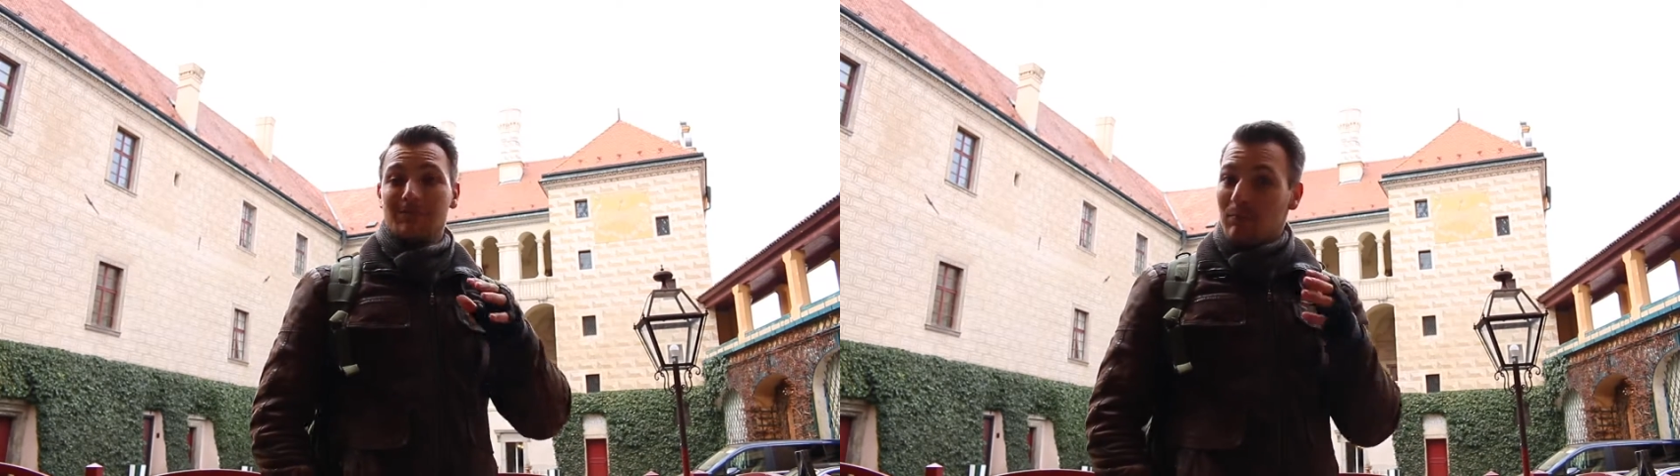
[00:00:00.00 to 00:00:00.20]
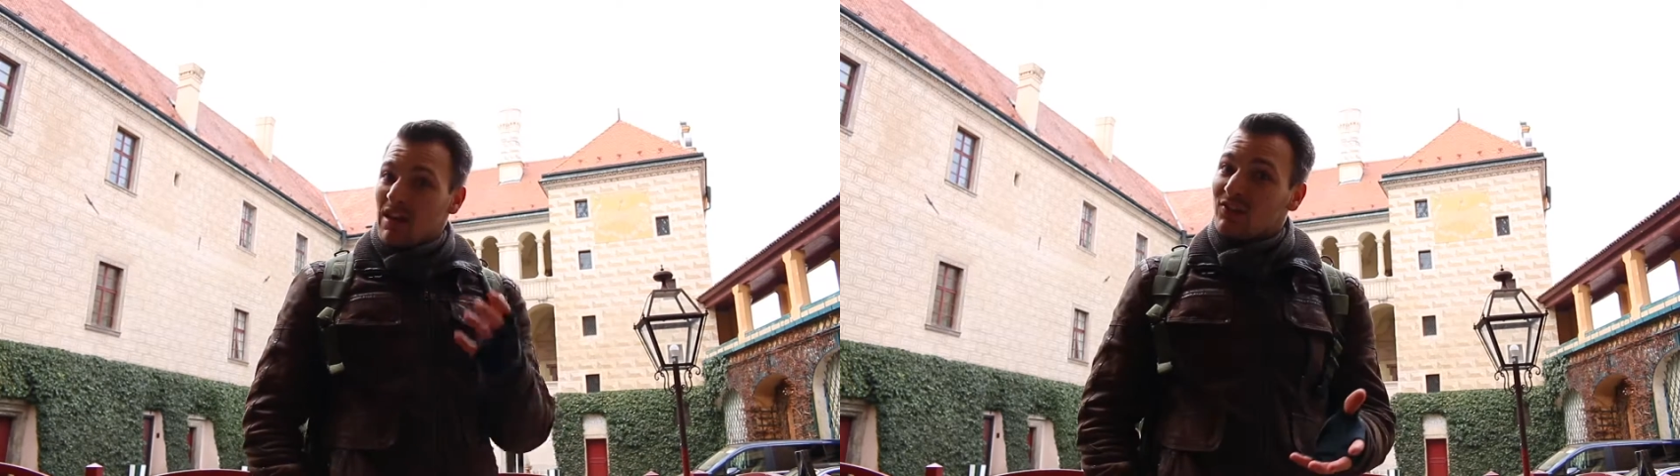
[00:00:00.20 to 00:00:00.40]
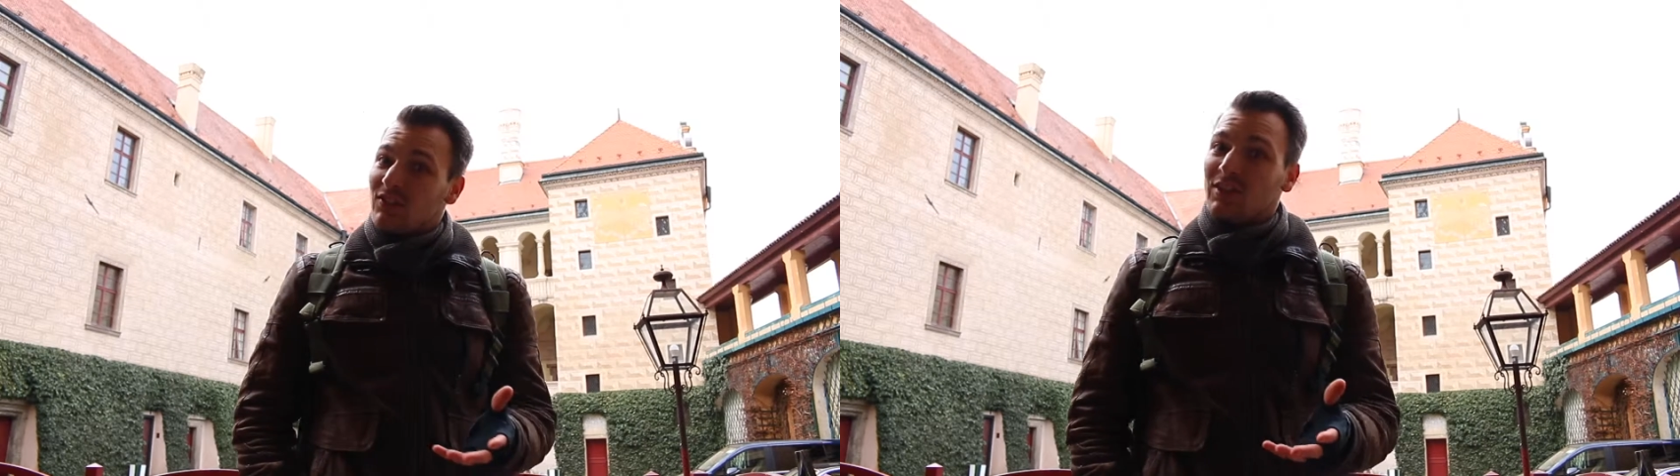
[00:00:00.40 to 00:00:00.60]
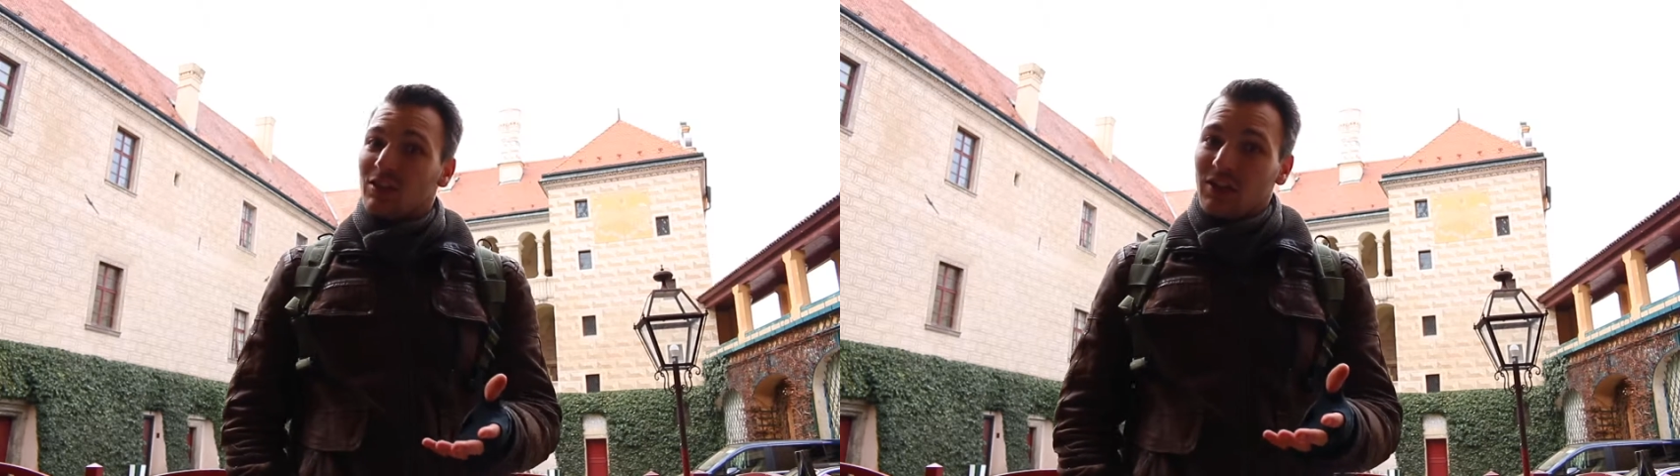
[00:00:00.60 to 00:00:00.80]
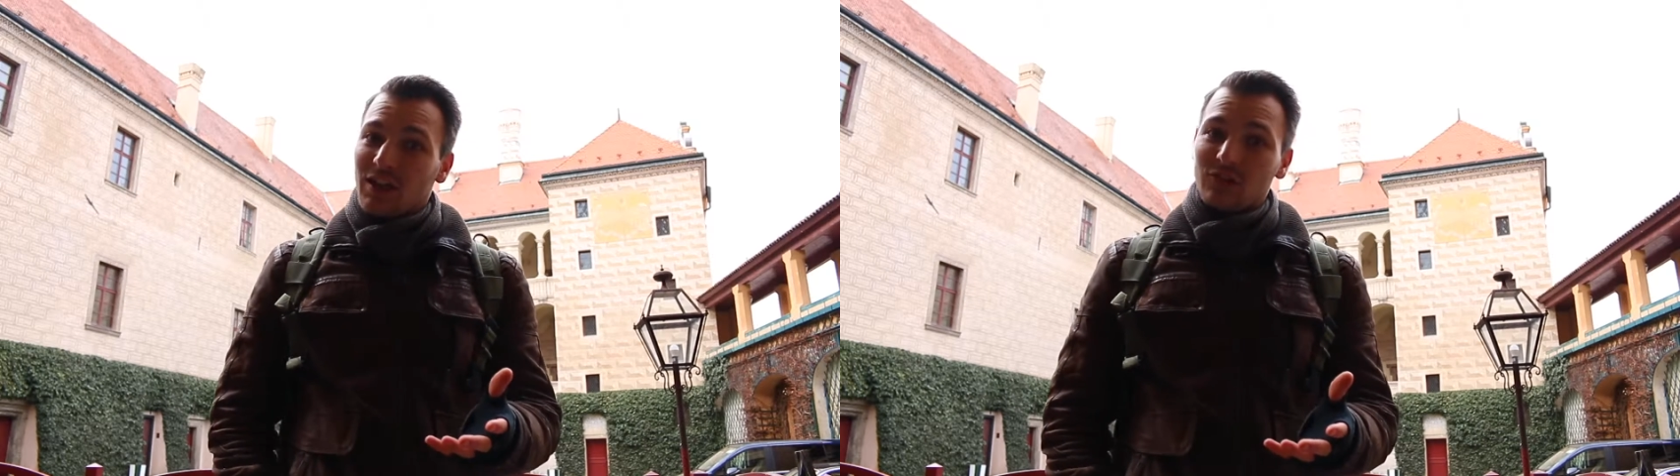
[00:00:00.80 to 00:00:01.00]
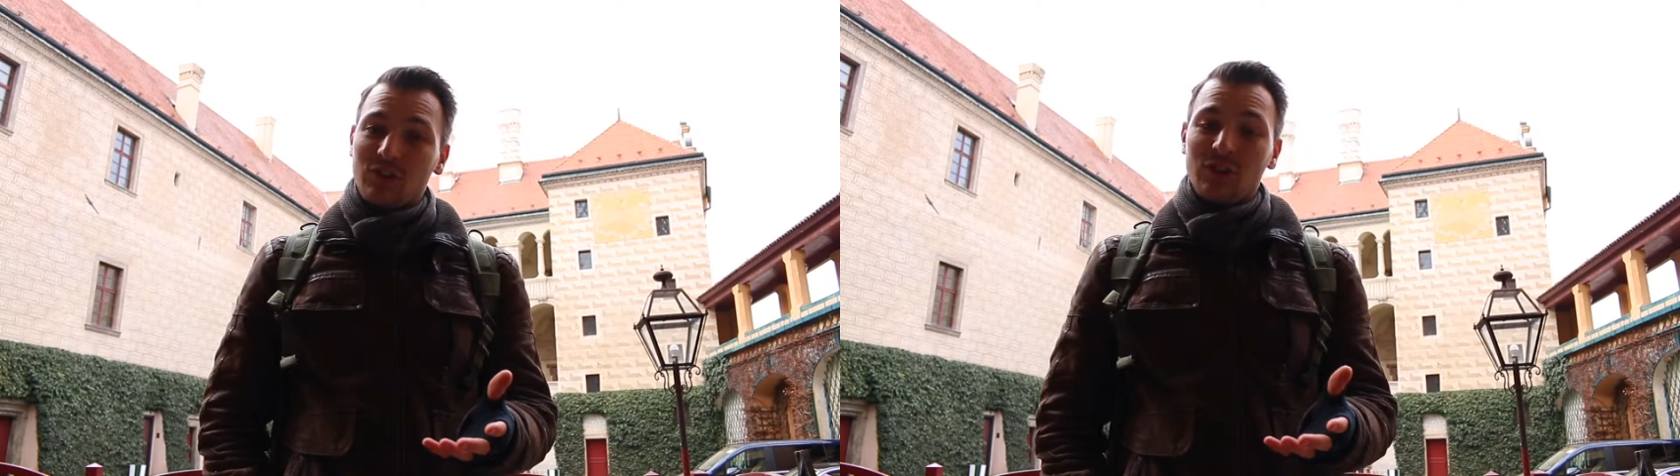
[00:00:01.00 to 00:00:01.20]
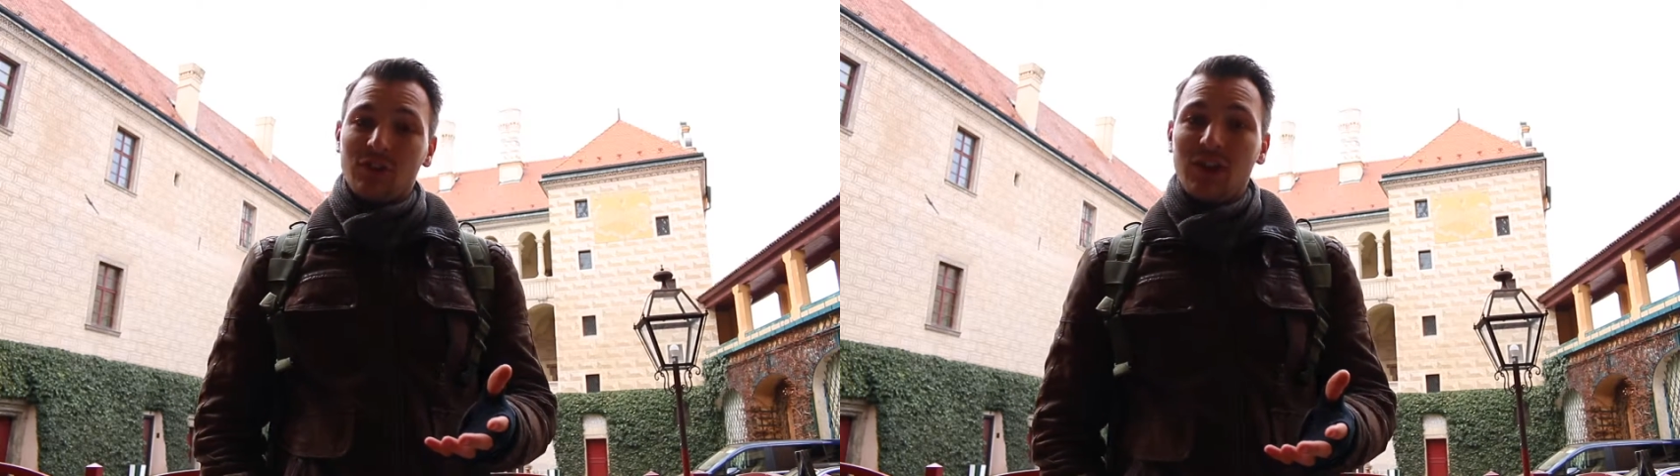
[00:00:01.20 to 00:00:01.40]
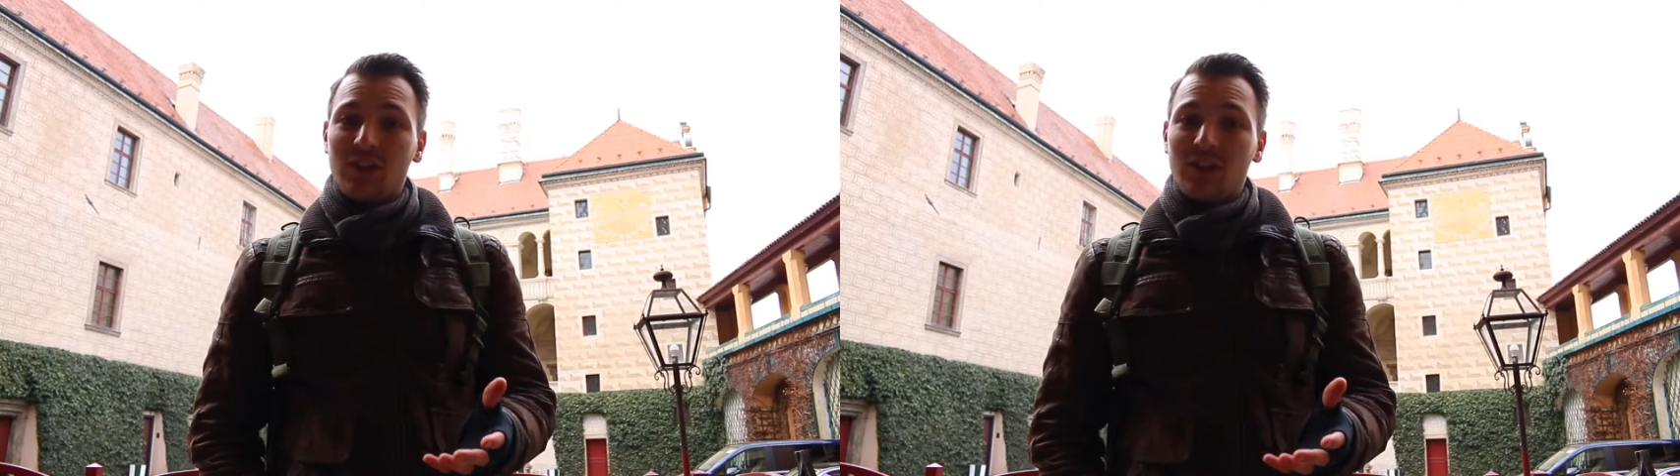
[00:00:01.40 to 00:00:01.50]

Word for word: amazing collections,